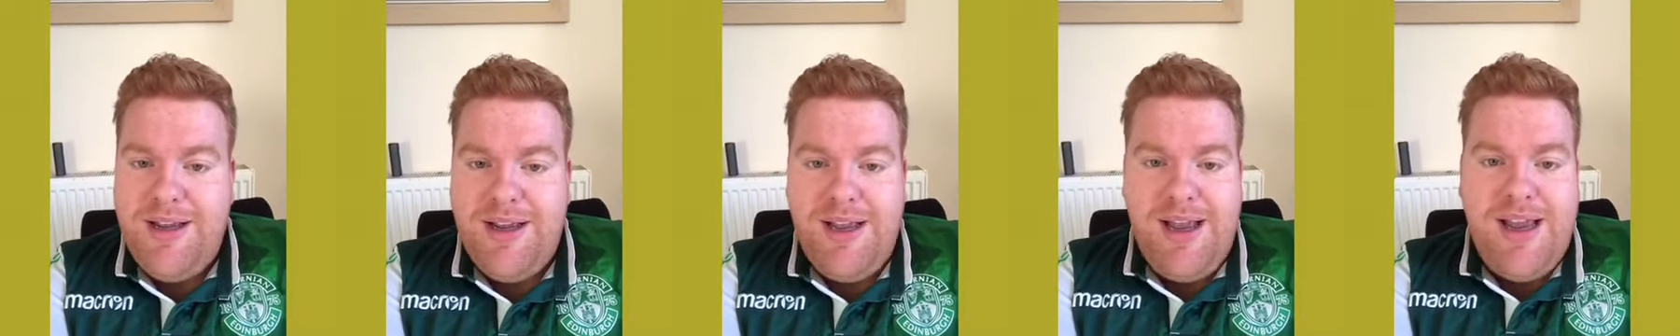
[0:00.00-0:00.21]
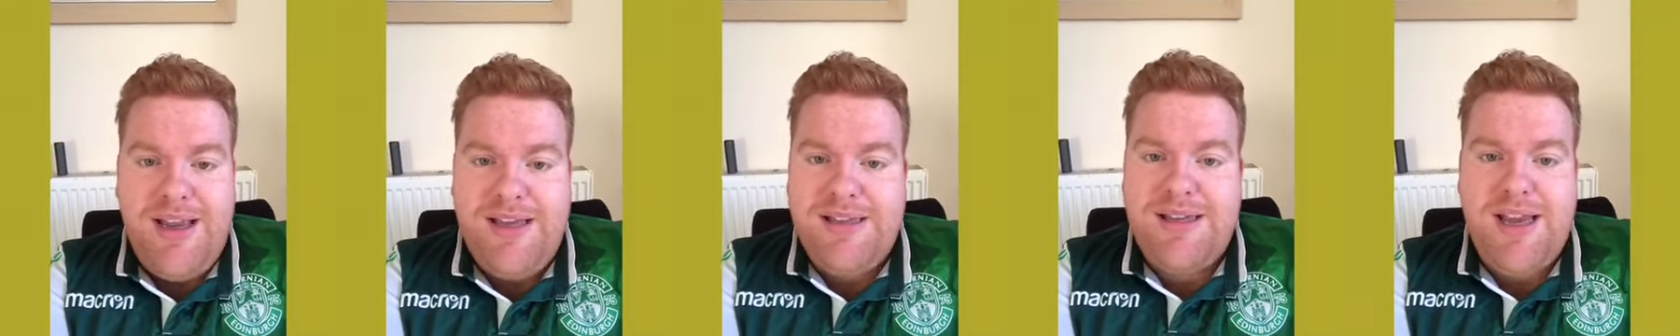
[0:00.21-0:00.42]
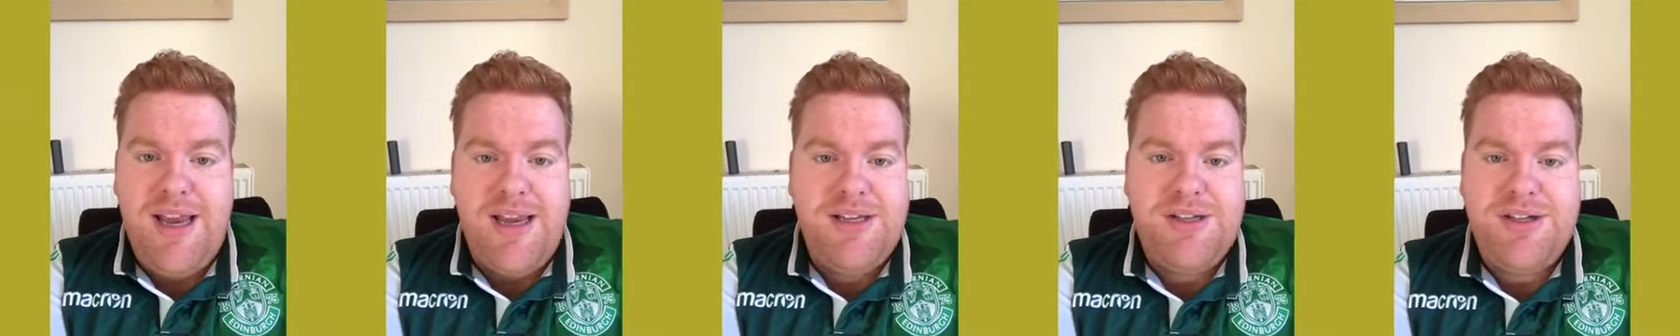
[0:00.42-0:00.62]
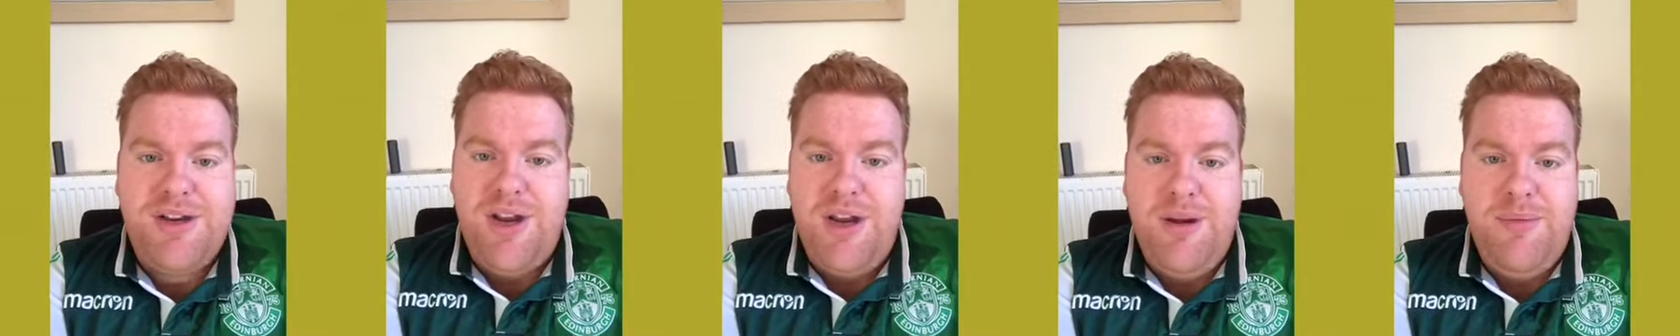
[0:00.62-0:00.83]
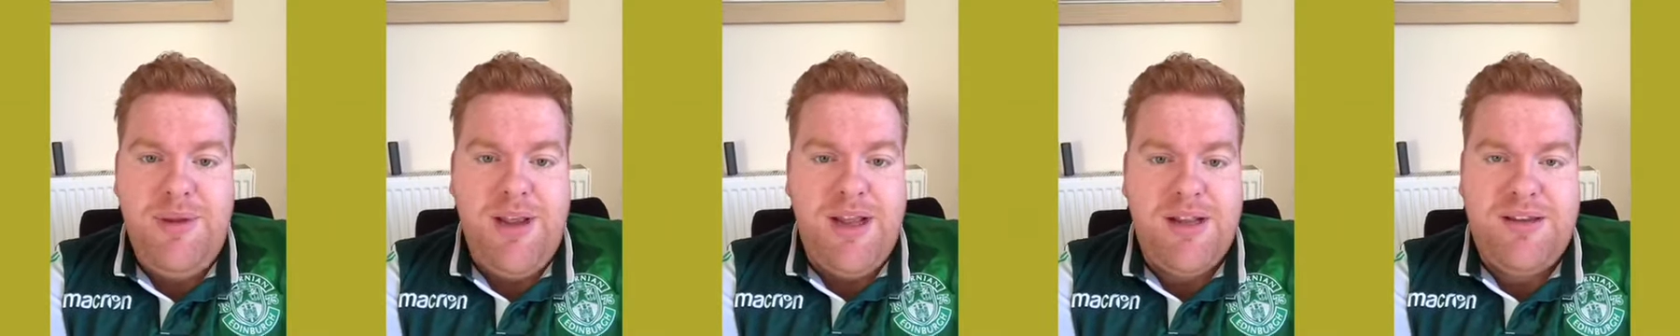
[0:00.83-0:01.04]
it's going
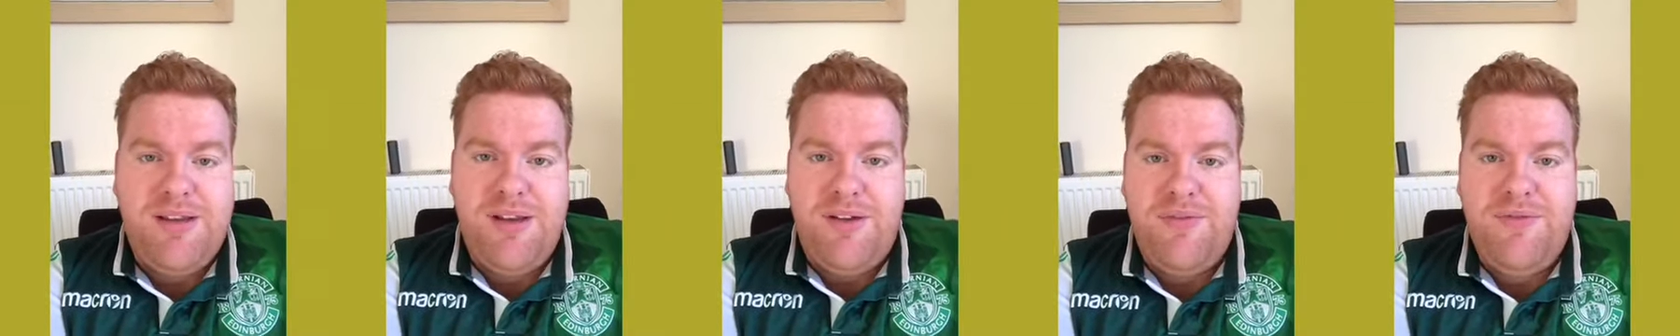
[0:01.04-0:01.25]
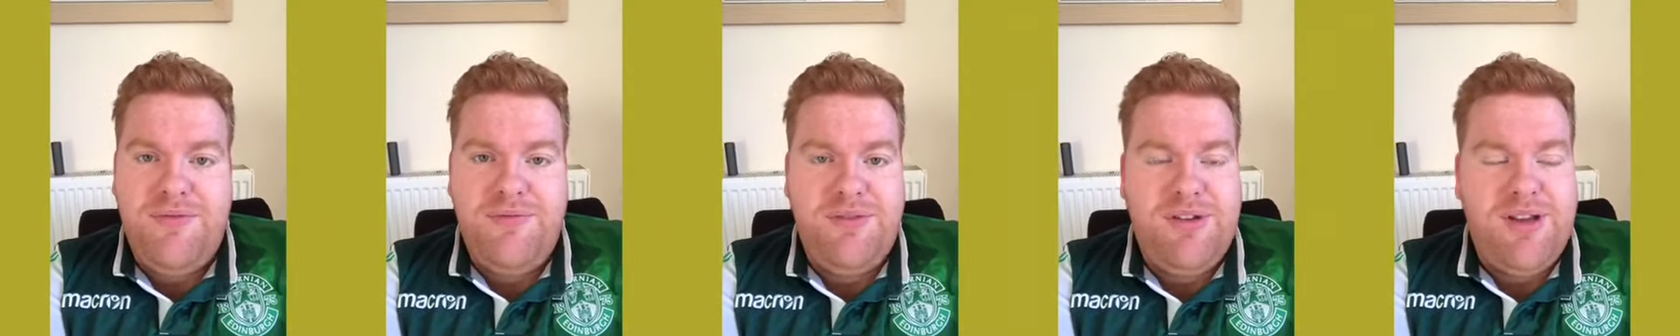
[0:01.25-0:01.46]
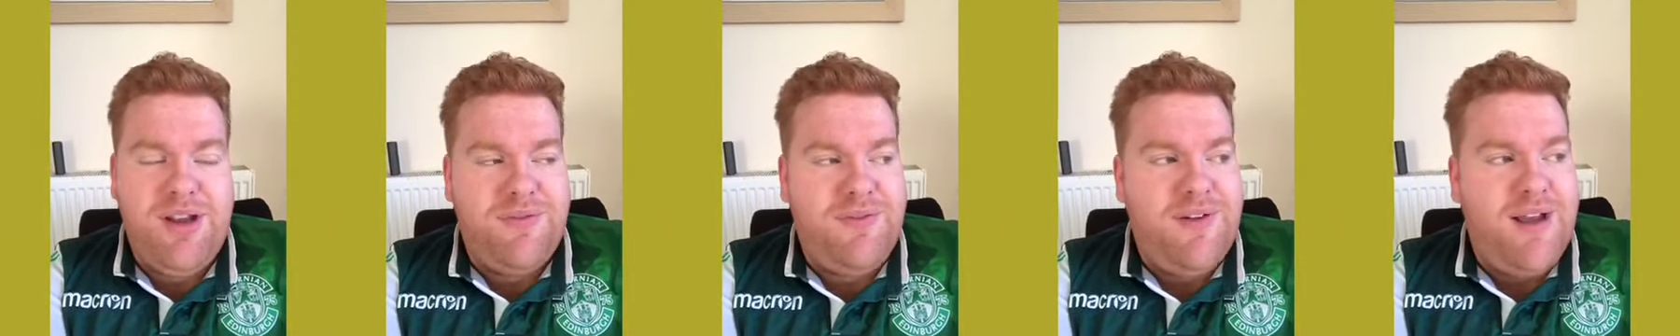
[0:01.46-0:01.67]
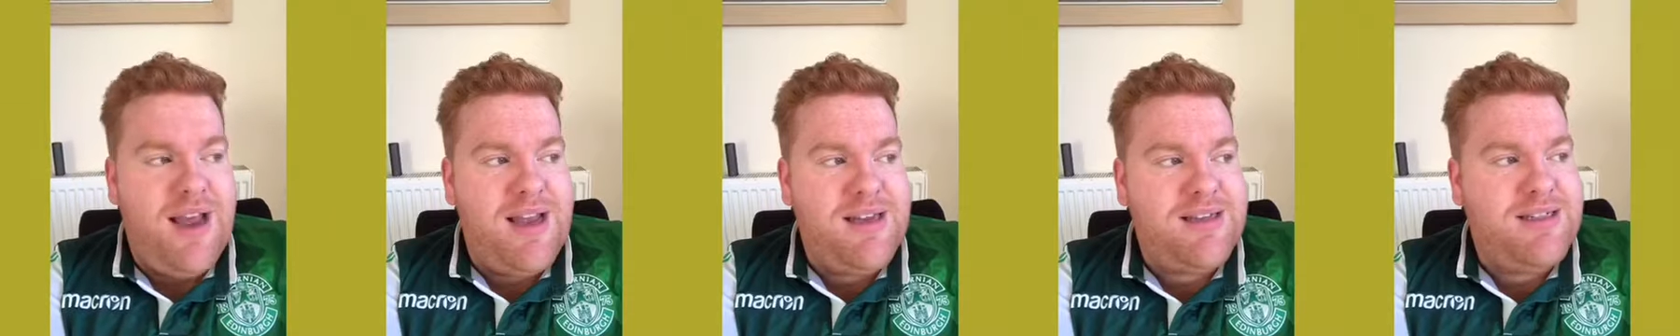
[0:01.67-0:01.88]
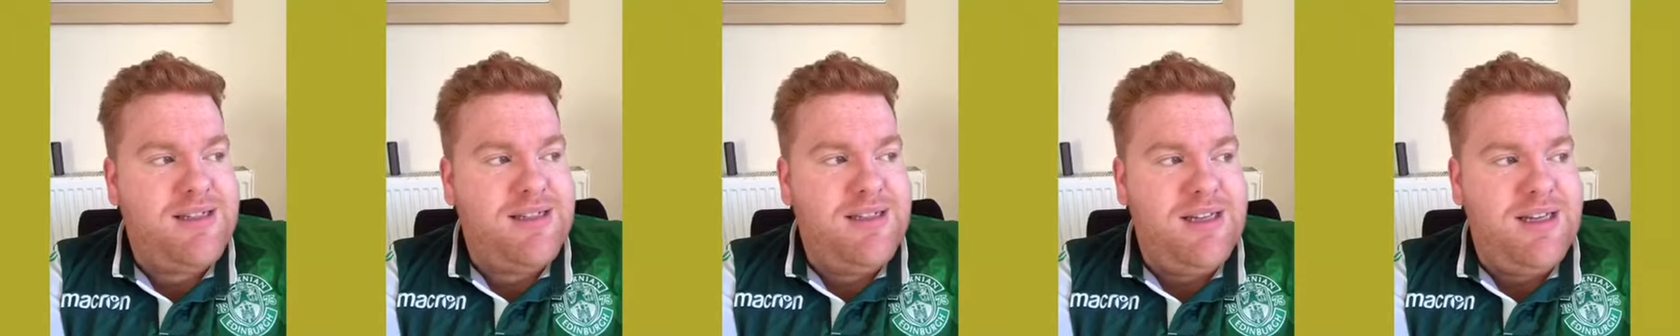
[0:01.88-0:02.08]
to be a tough
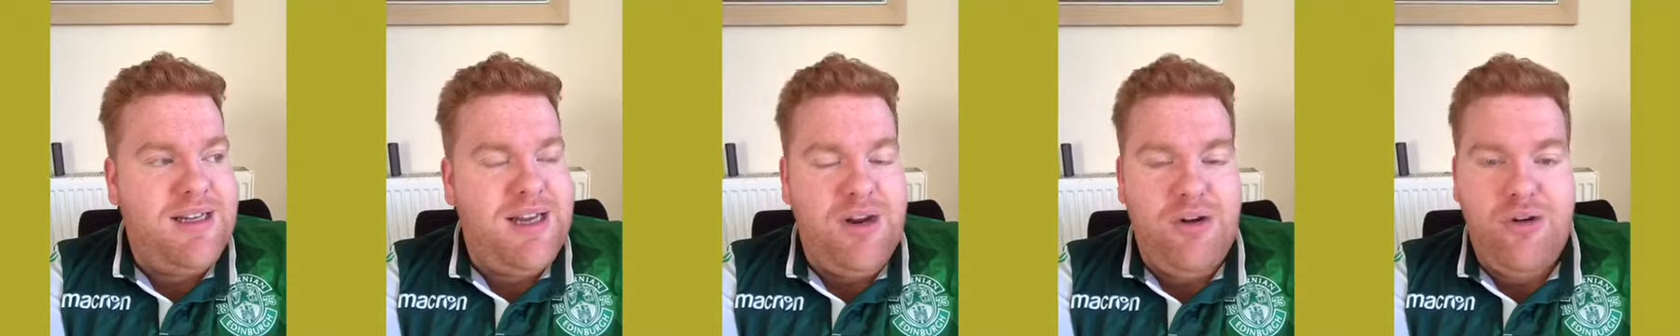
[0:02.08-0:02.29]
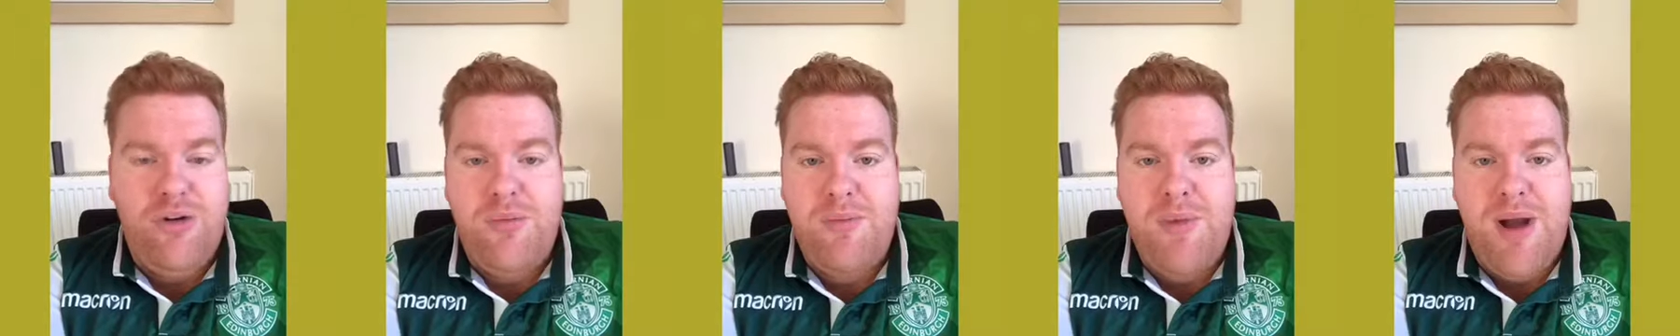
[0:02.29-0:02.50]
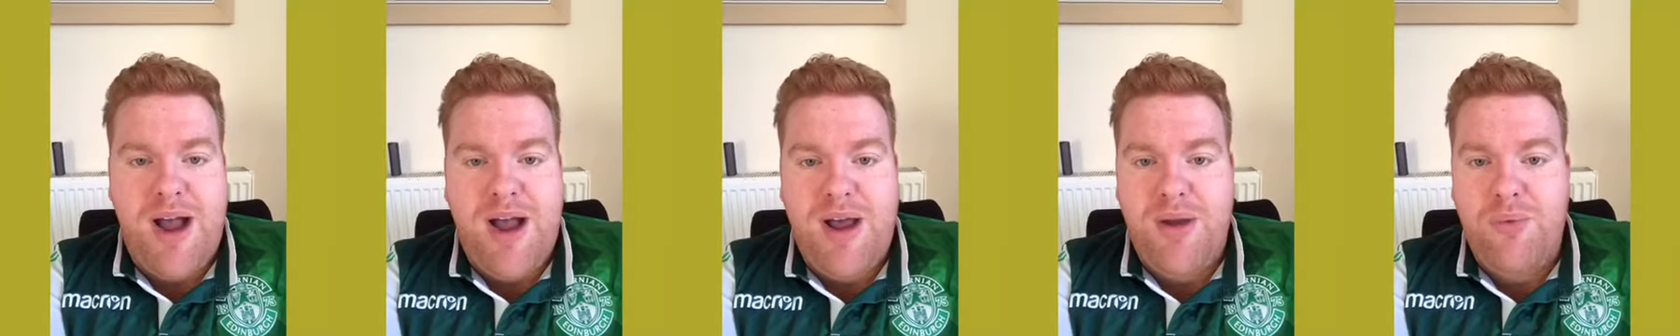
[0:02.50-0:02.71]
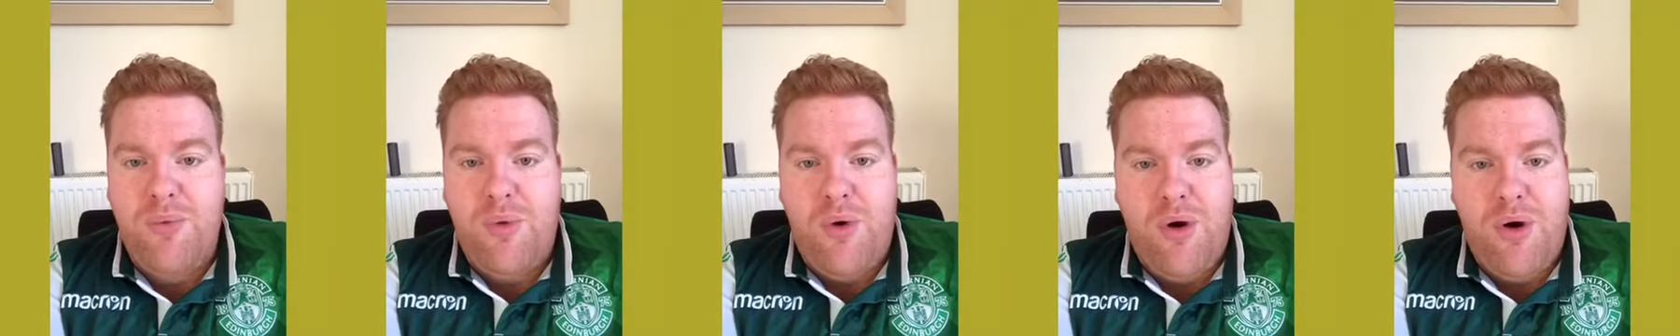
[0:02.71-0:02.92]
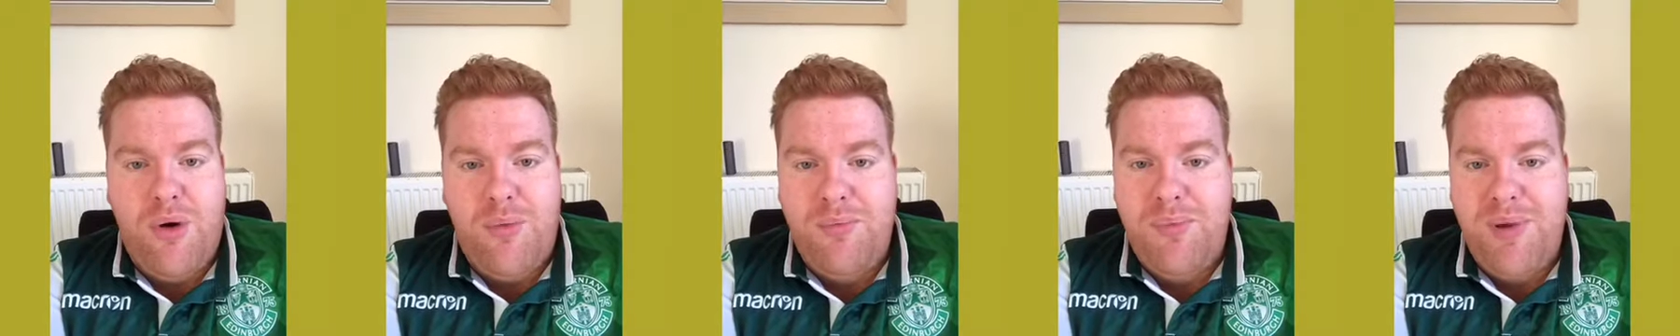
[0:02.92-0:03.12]
ask today, no matter
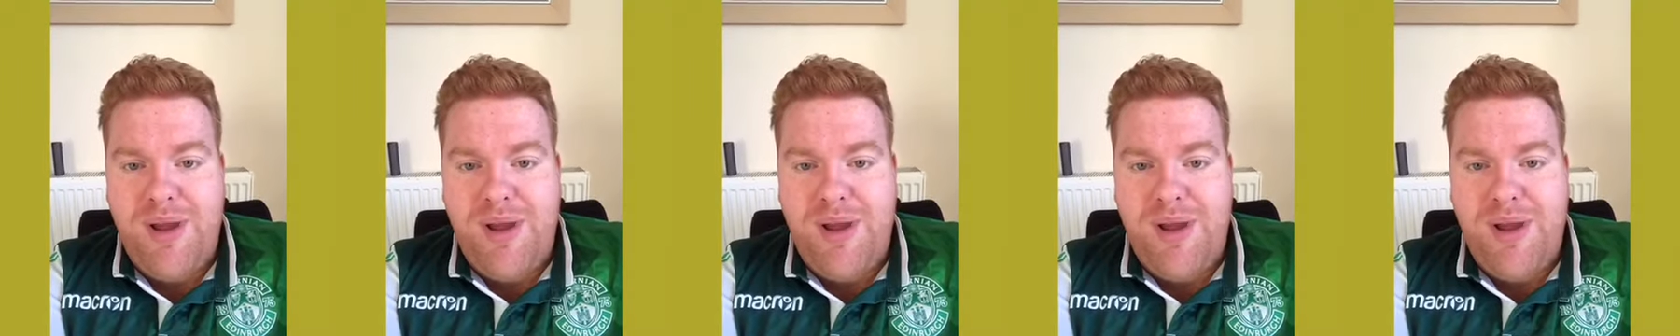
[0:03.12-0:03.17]
what.